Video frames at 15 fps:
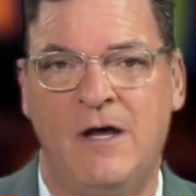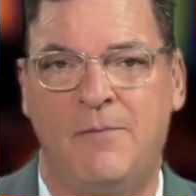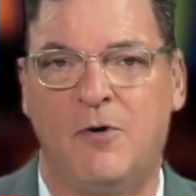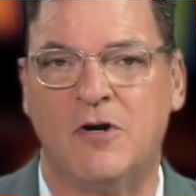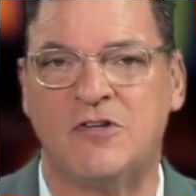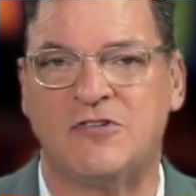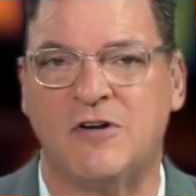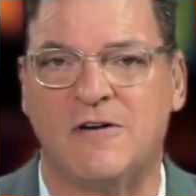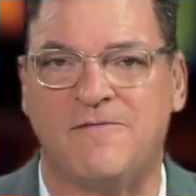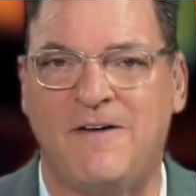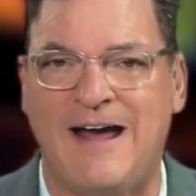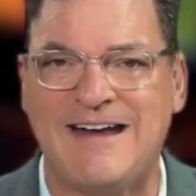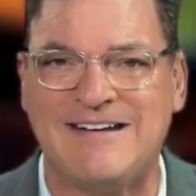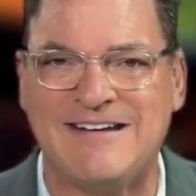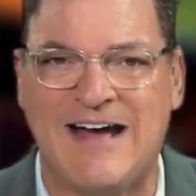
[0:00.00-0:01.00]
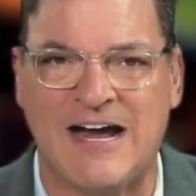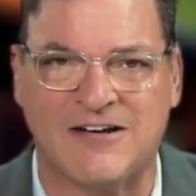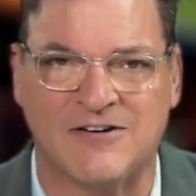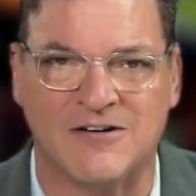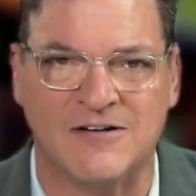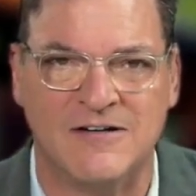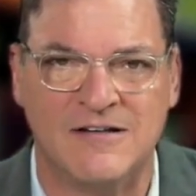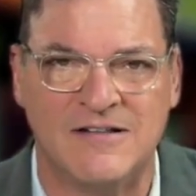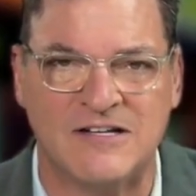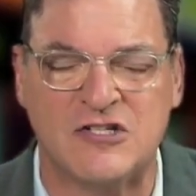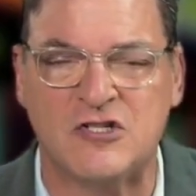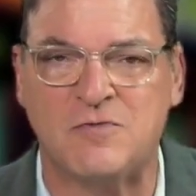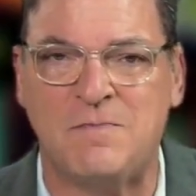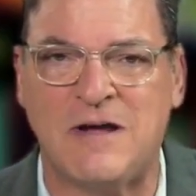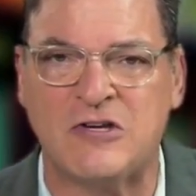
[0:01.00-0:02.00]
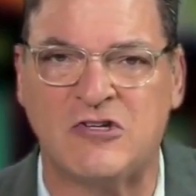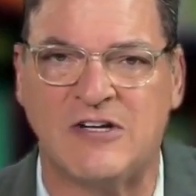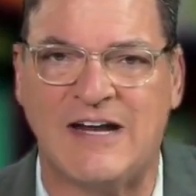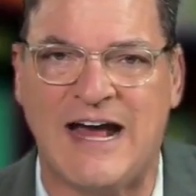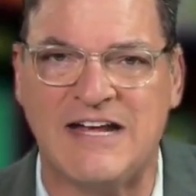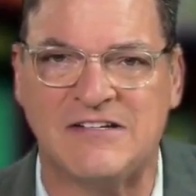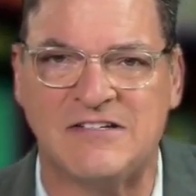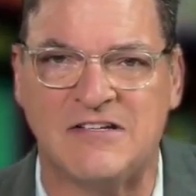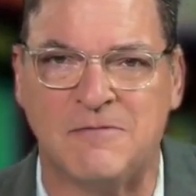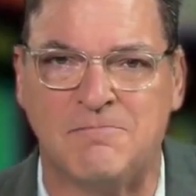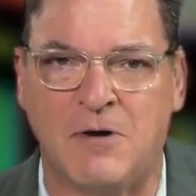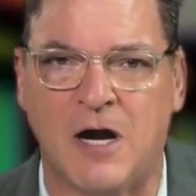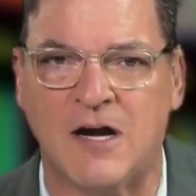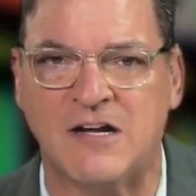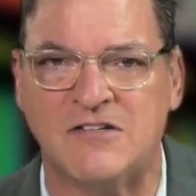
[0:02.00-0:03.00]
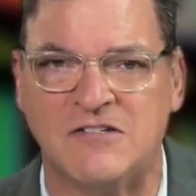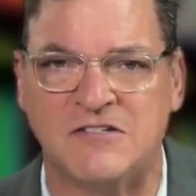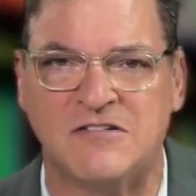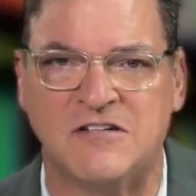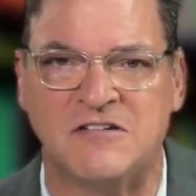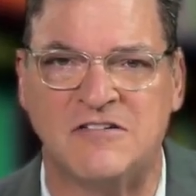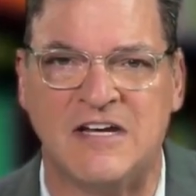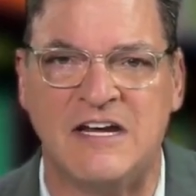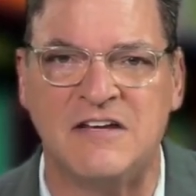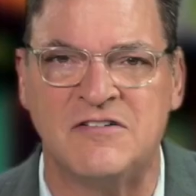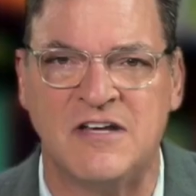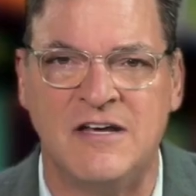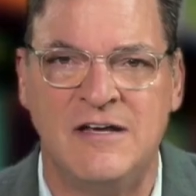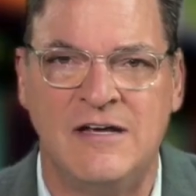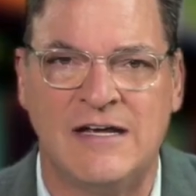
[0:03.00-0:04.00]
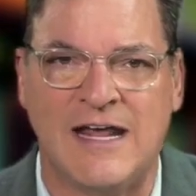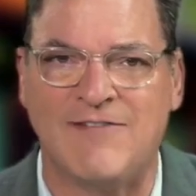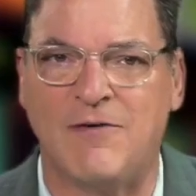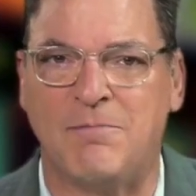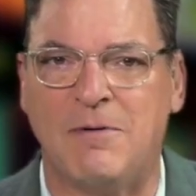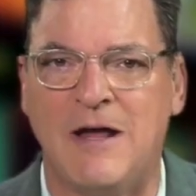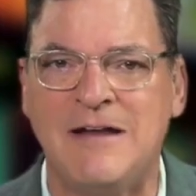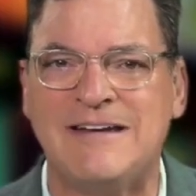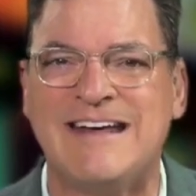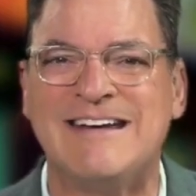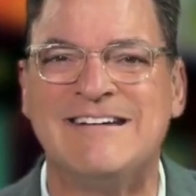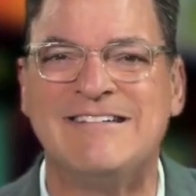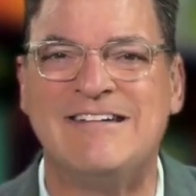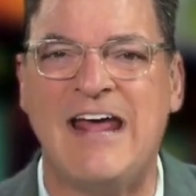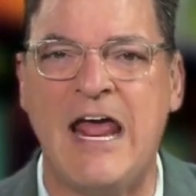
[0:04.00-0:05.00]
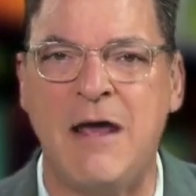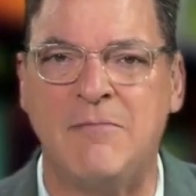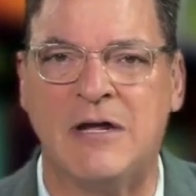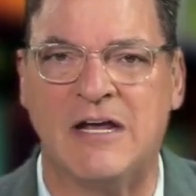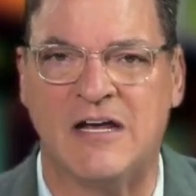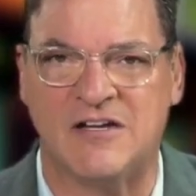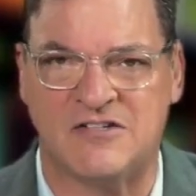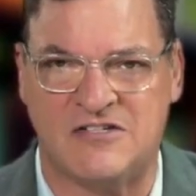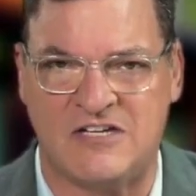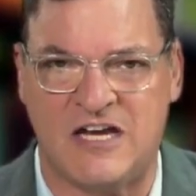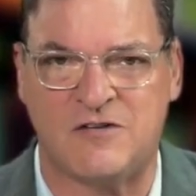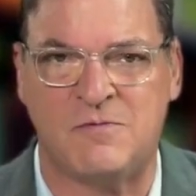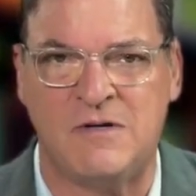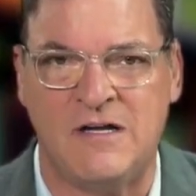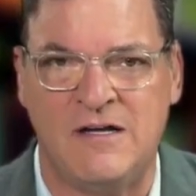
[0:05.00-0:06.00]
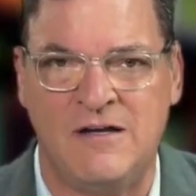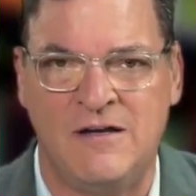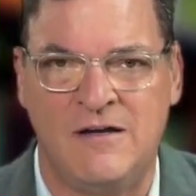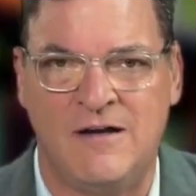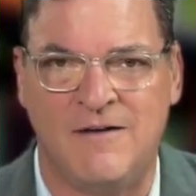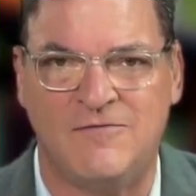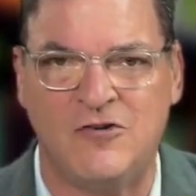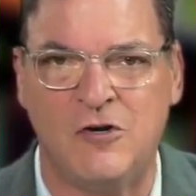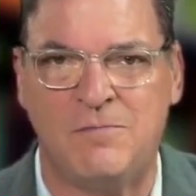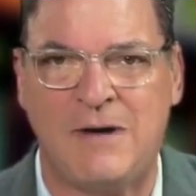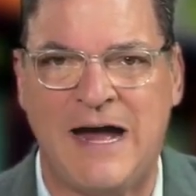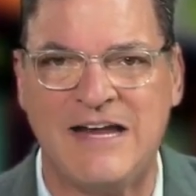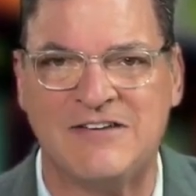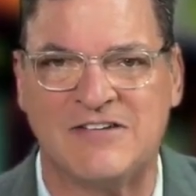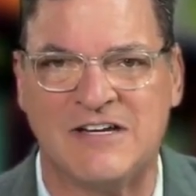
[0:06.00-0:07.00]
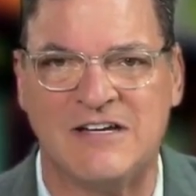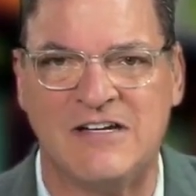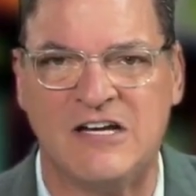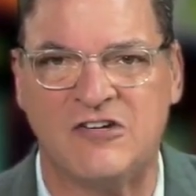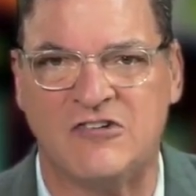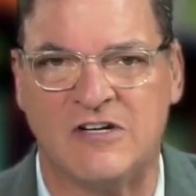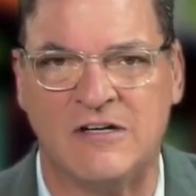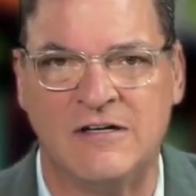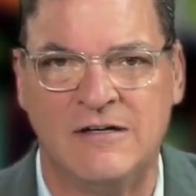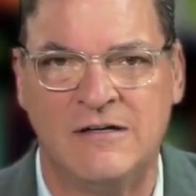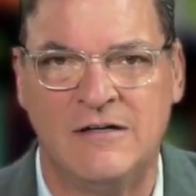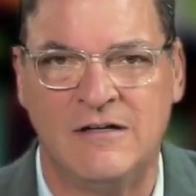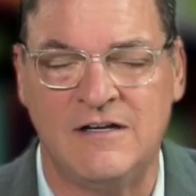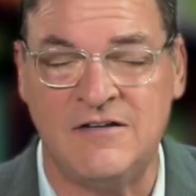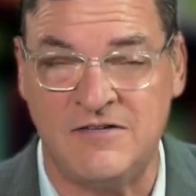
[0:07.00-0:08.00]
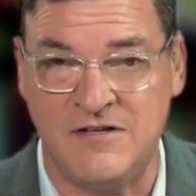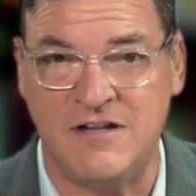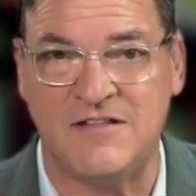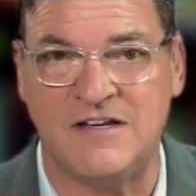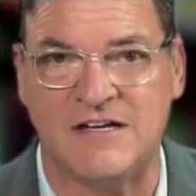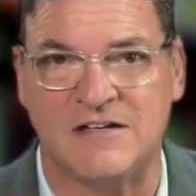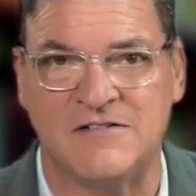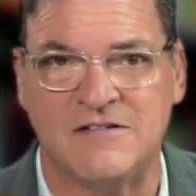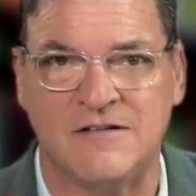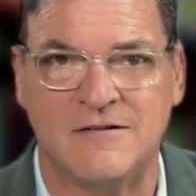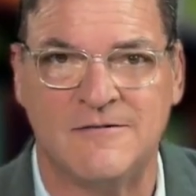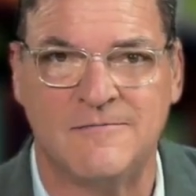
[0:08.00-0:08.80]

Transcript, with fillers: a board certified doctor that specializes in Parkinson's disease gave a blunt and damning assessment of Joe Biden's condition. Listen to this.